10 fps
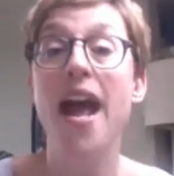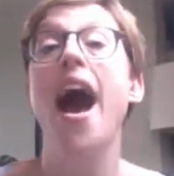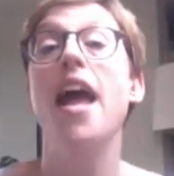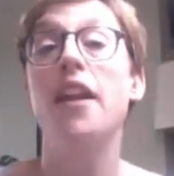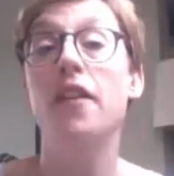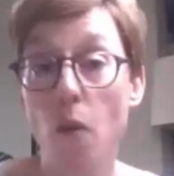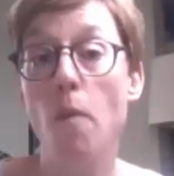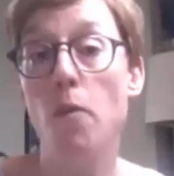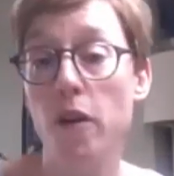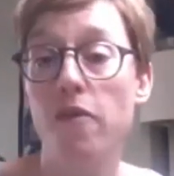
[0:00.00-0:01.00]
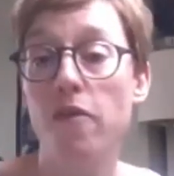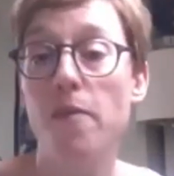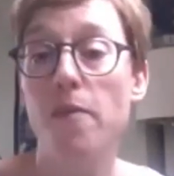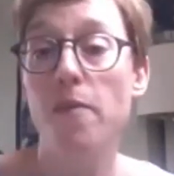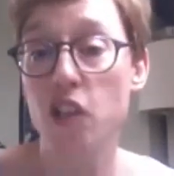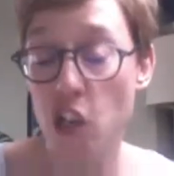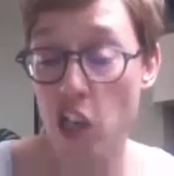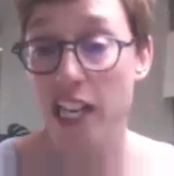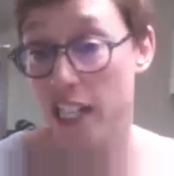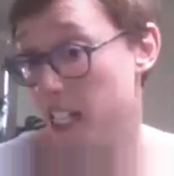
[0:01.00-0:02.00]
and if you want more information,
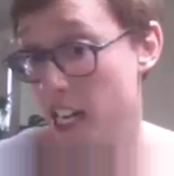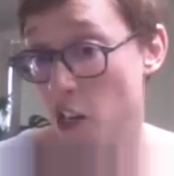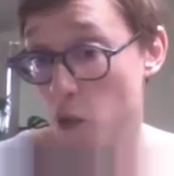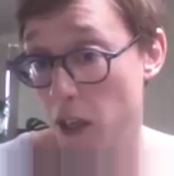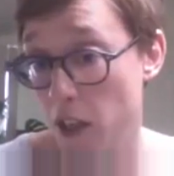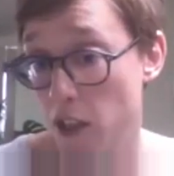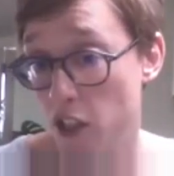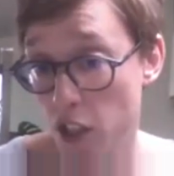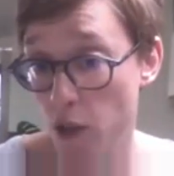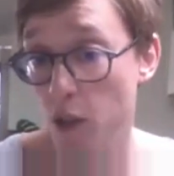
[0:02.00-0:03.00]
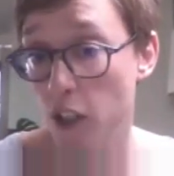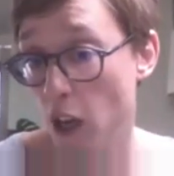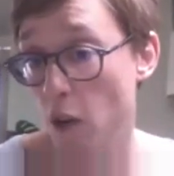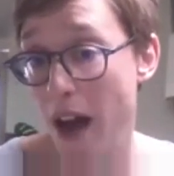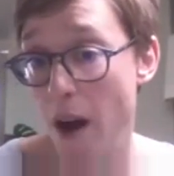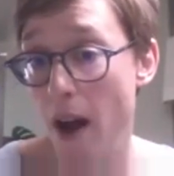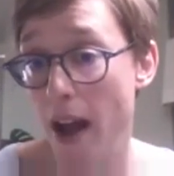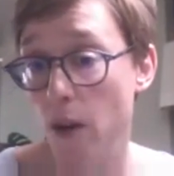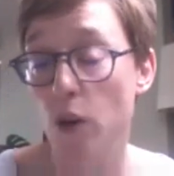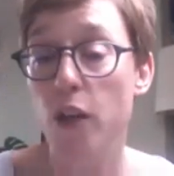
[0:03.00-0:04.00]
here's the attachment. So you can go that
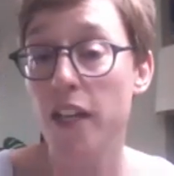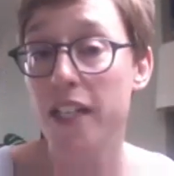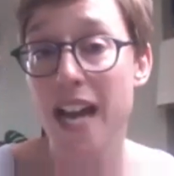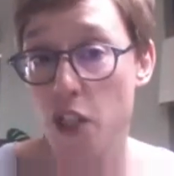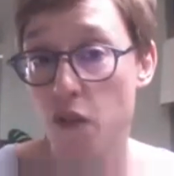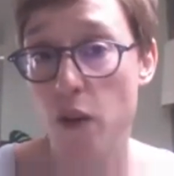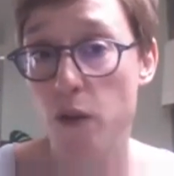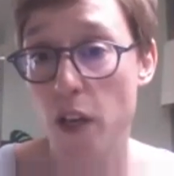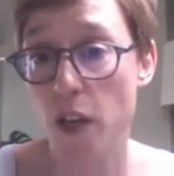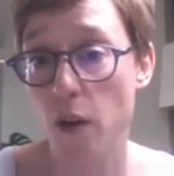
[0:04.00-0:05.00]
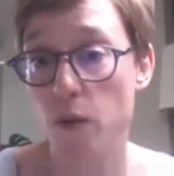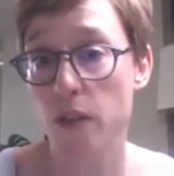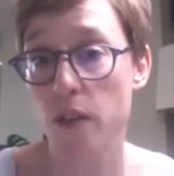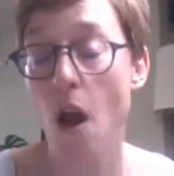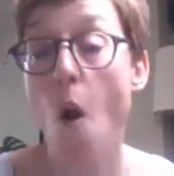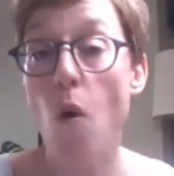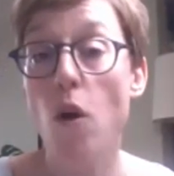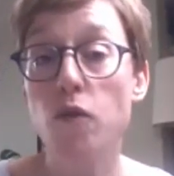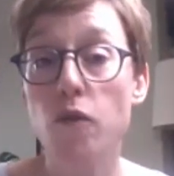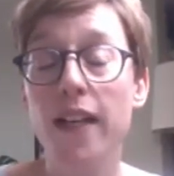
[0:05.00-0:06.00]
way, or you can attach photos.
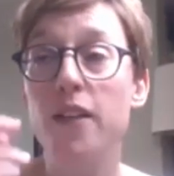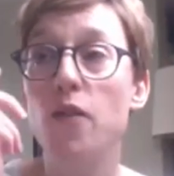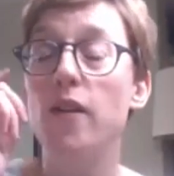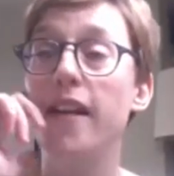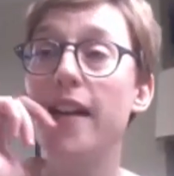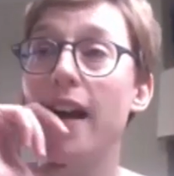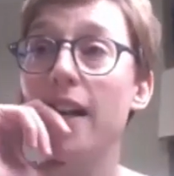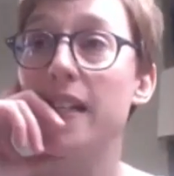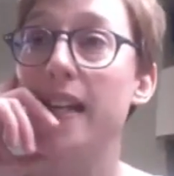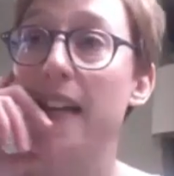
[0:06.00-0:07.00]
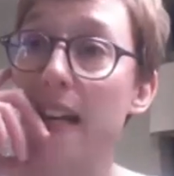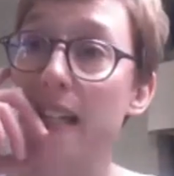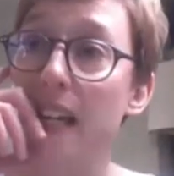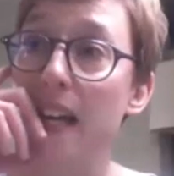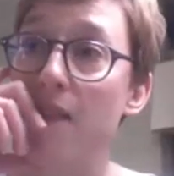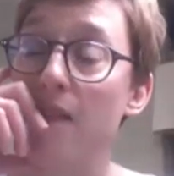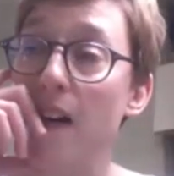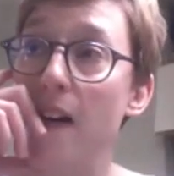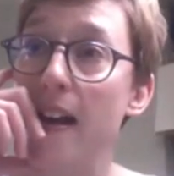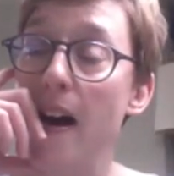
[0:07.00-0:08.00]
What's really annoying actually is if
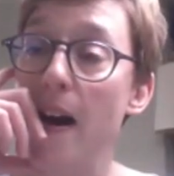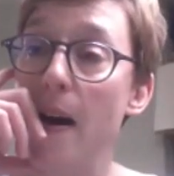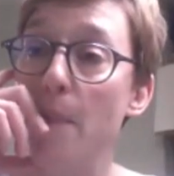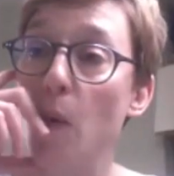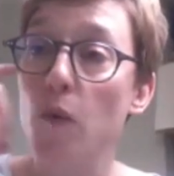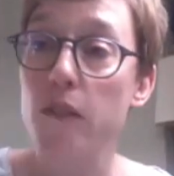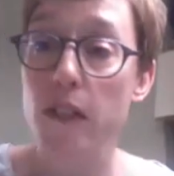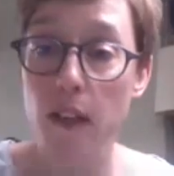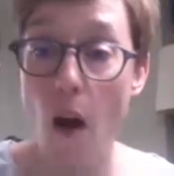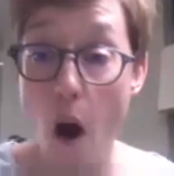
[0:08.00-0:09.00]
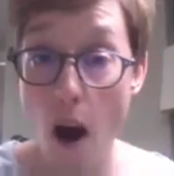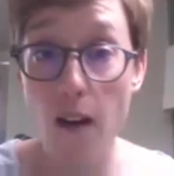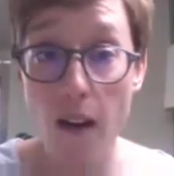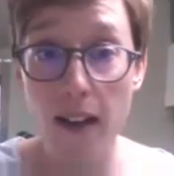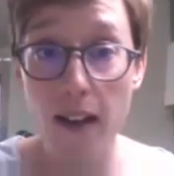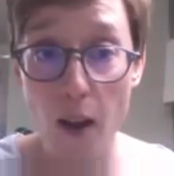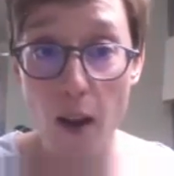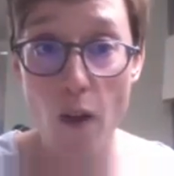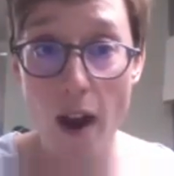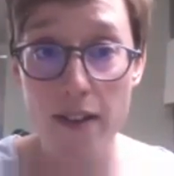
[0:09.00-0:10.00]
I I'd like a low
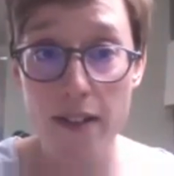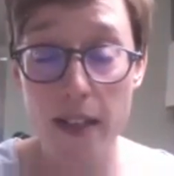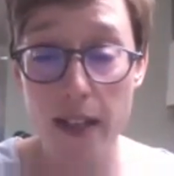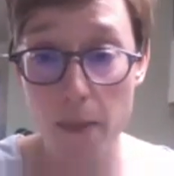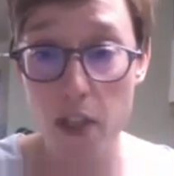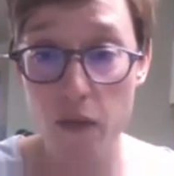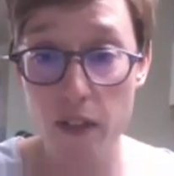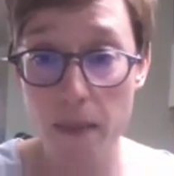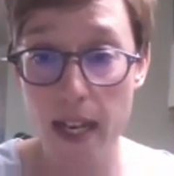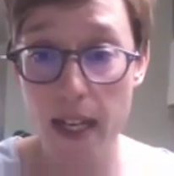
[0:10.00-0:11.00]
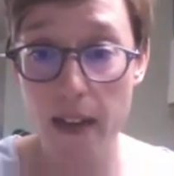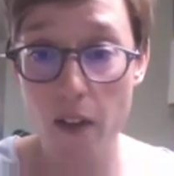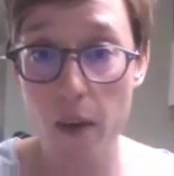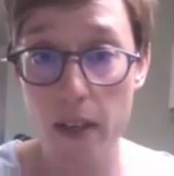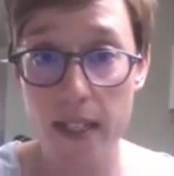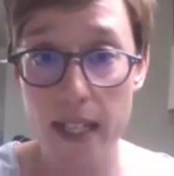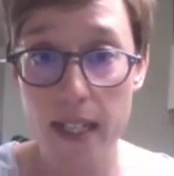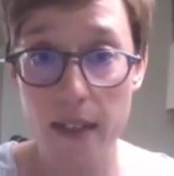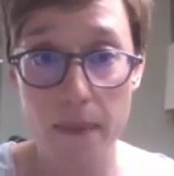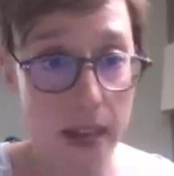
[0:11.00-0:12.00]
res image of something. If I want to see
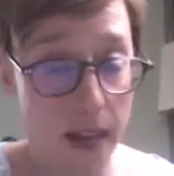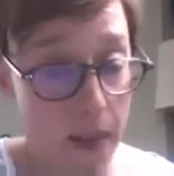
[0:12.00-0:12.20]
something